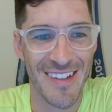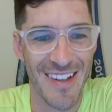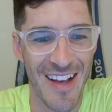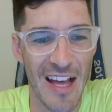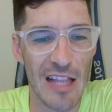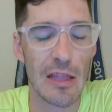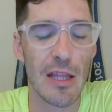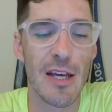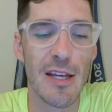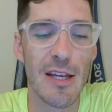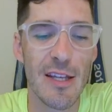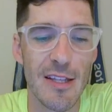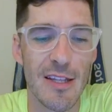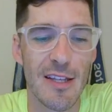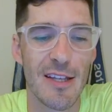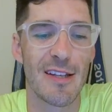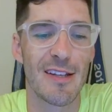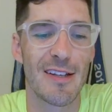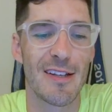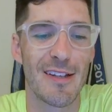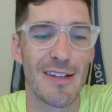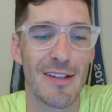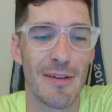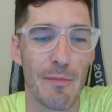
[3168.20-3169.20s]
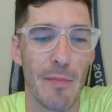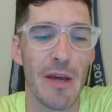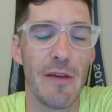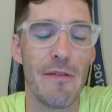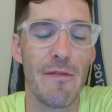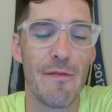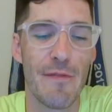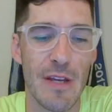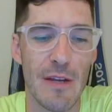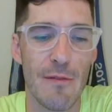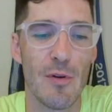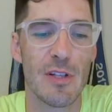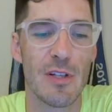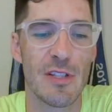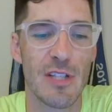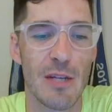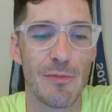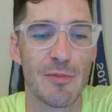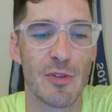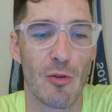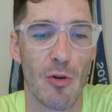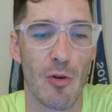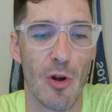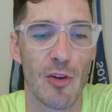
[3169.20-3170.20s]
I like. My favorite
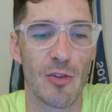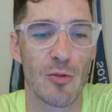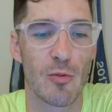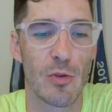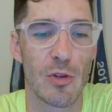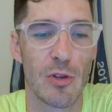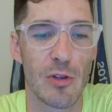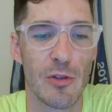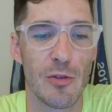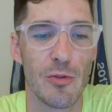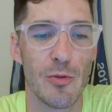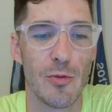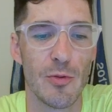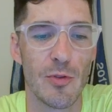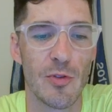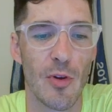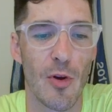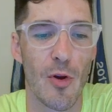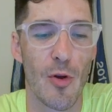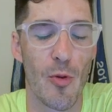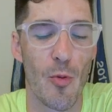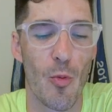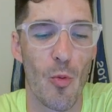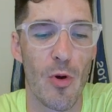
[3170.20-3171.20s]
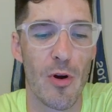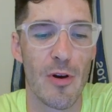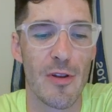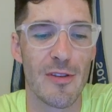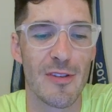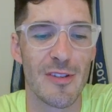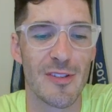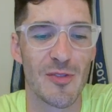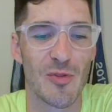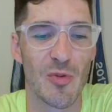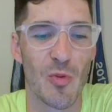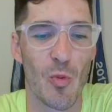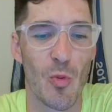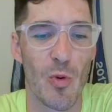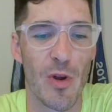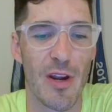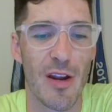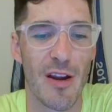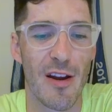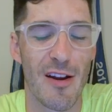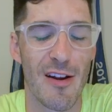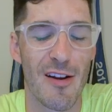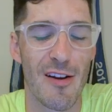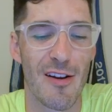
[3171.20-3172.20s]
types of crossword clues are the ones
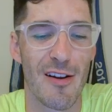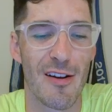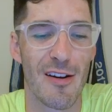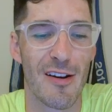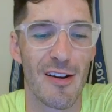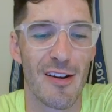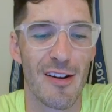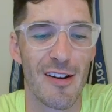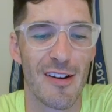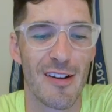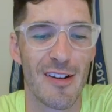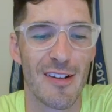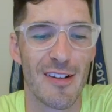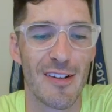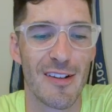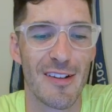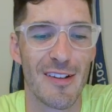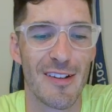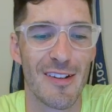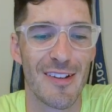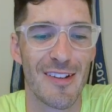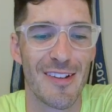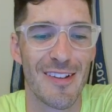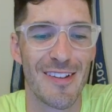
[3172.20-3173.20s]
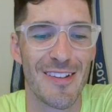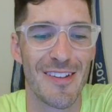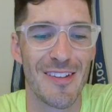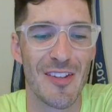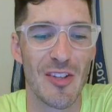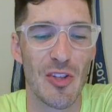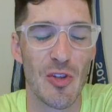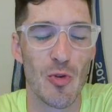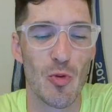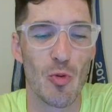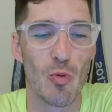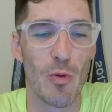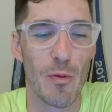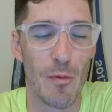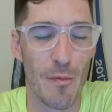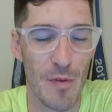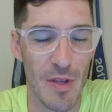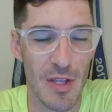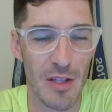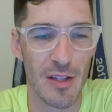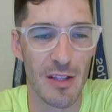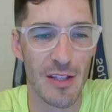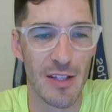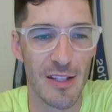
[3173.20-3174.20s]
where you
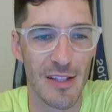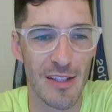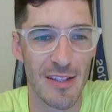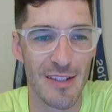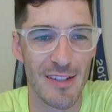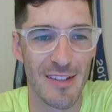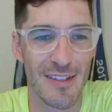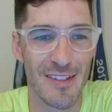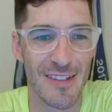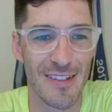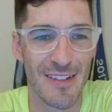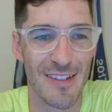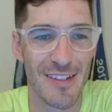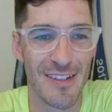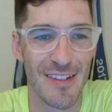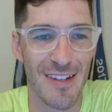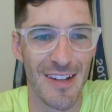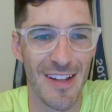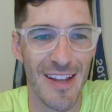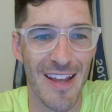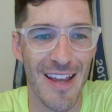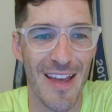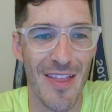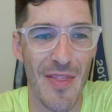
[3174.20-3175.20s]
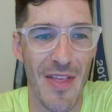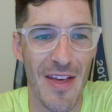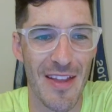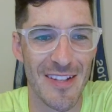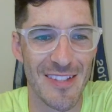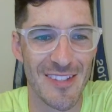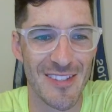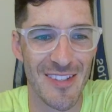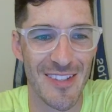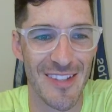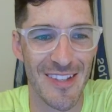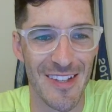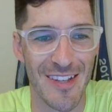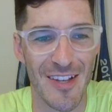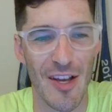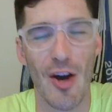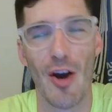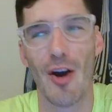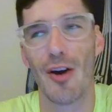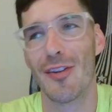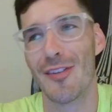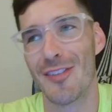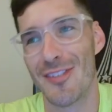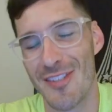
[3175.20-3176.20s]
reveal it and then it's like,
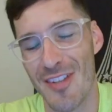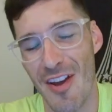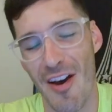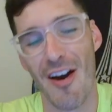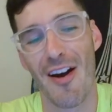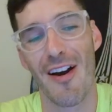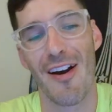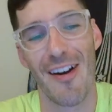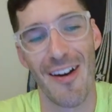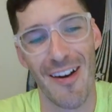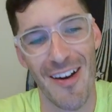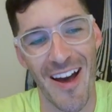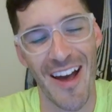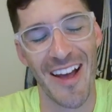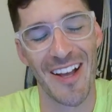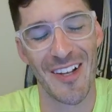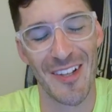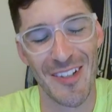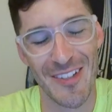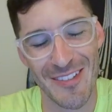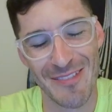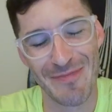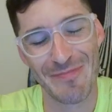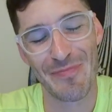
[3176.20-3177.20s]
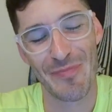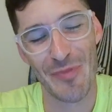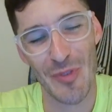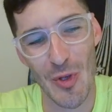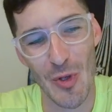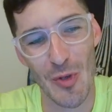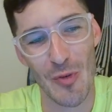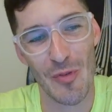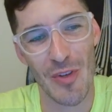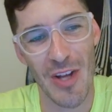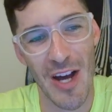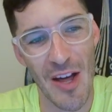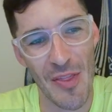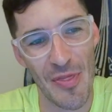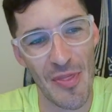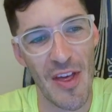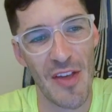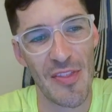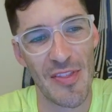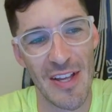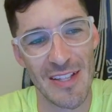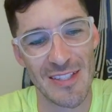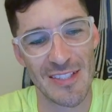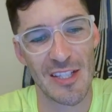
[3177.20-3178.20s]
duh, I could have got
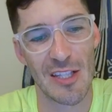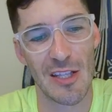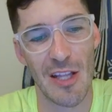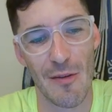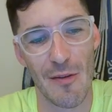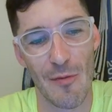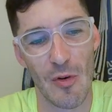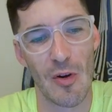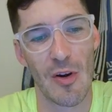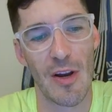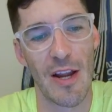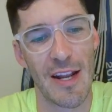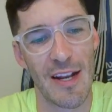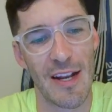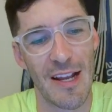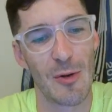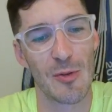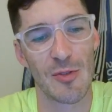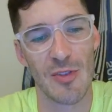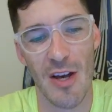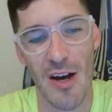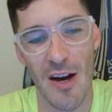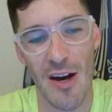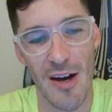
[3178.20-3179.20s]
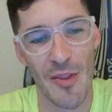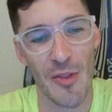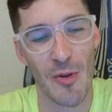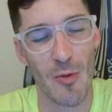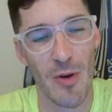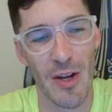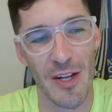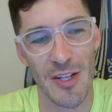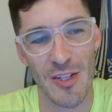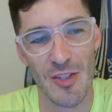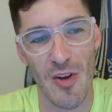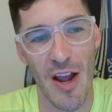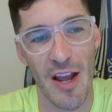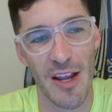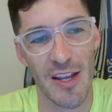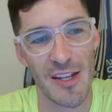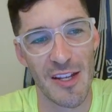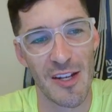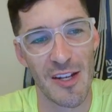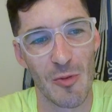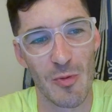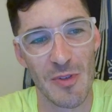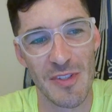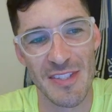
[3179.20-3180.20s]
that. That's clever. And I was on the right track
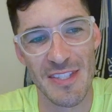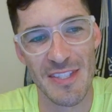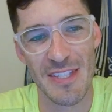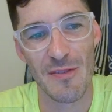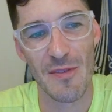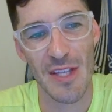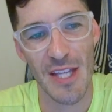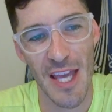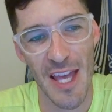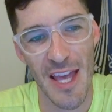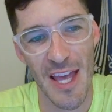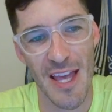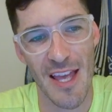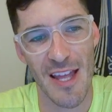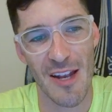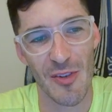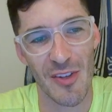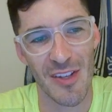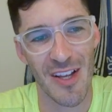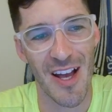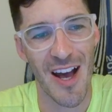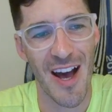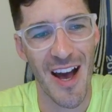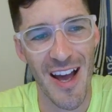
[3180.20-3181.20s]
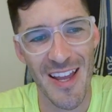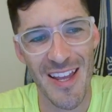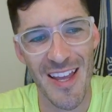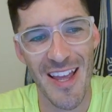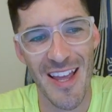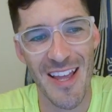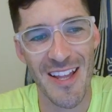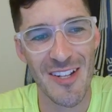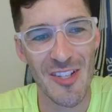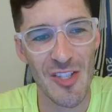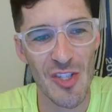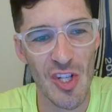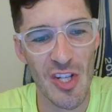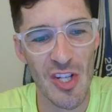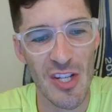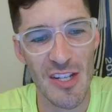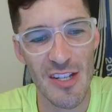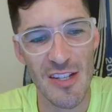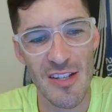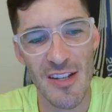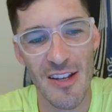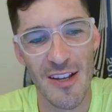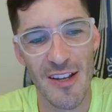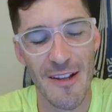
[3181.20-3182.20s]
Receiving N. I was like,
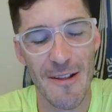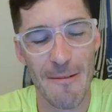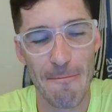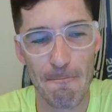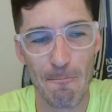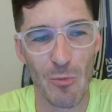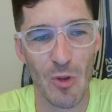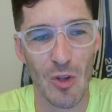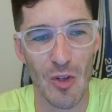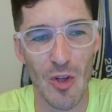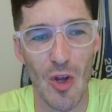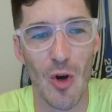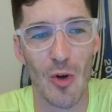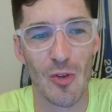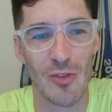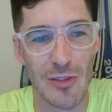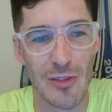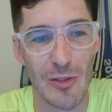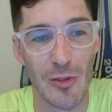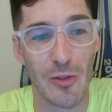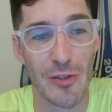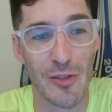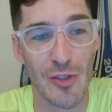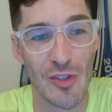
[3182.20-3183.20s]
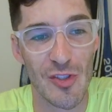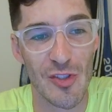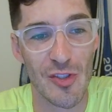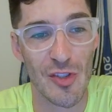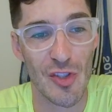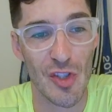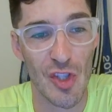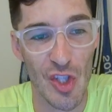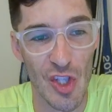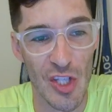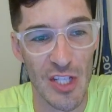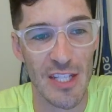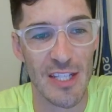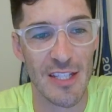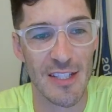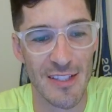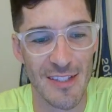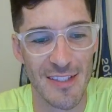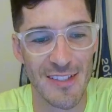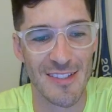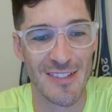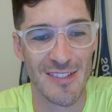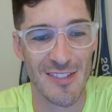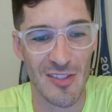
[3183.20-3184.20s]
ing? No, it's literally just
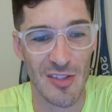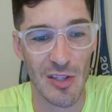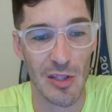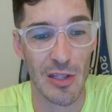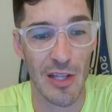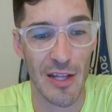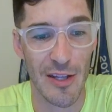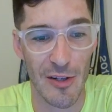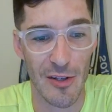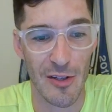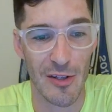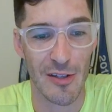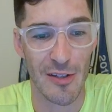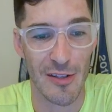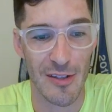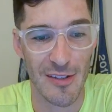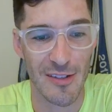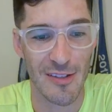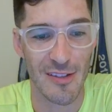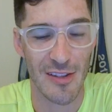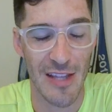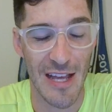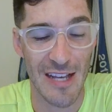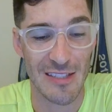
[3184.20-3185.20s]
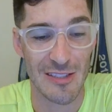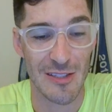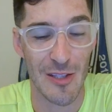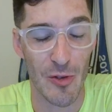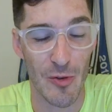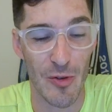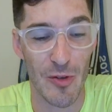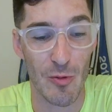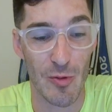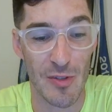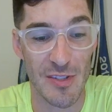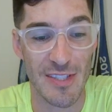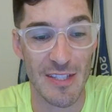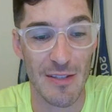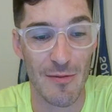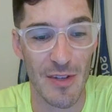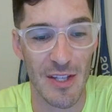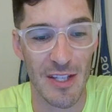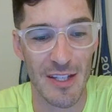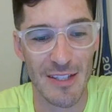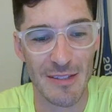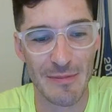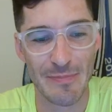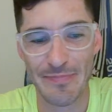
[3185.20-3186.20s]
G is the last letter in
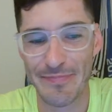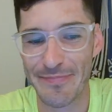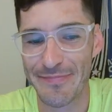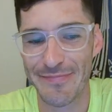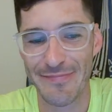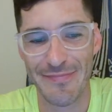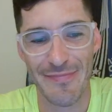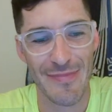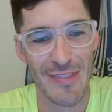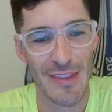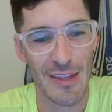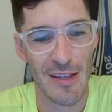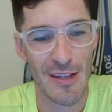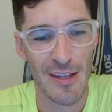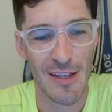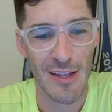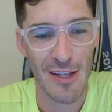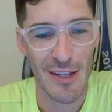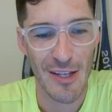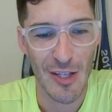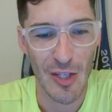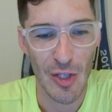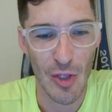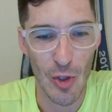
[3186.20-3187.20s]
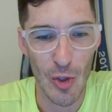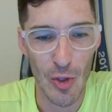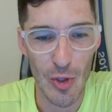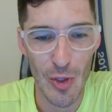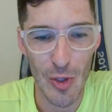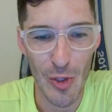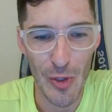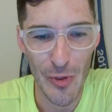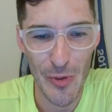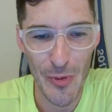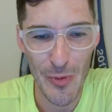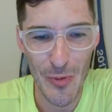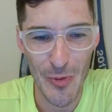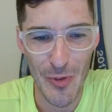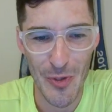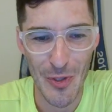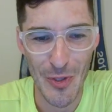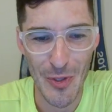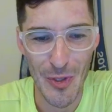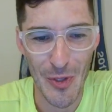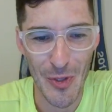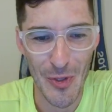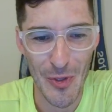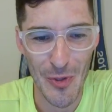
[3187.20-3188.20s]
receiving. Good clue,
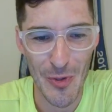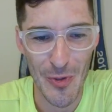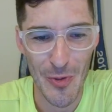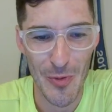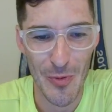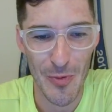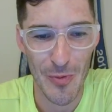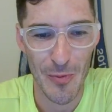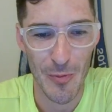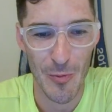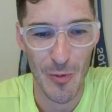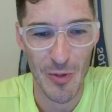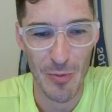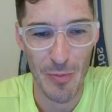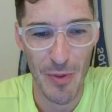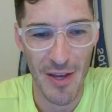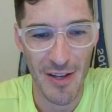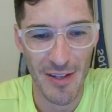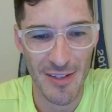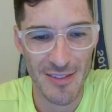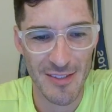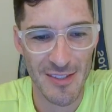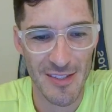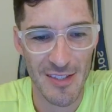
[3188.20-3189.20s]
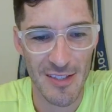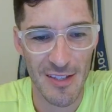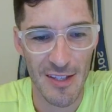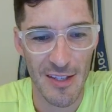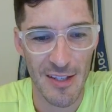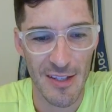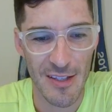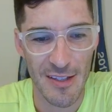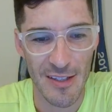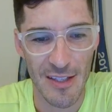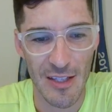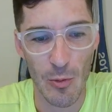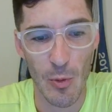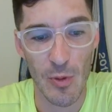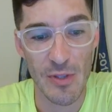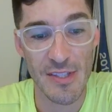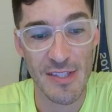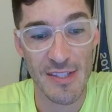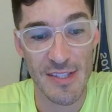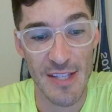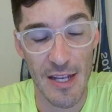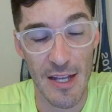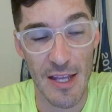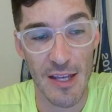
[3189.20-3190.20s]
good clue. Respect. It
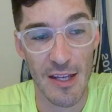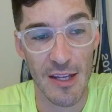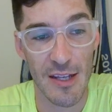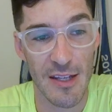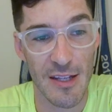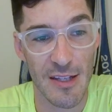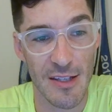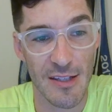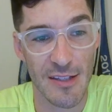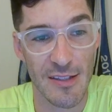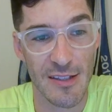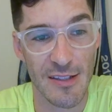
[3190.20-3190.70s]
was Senec.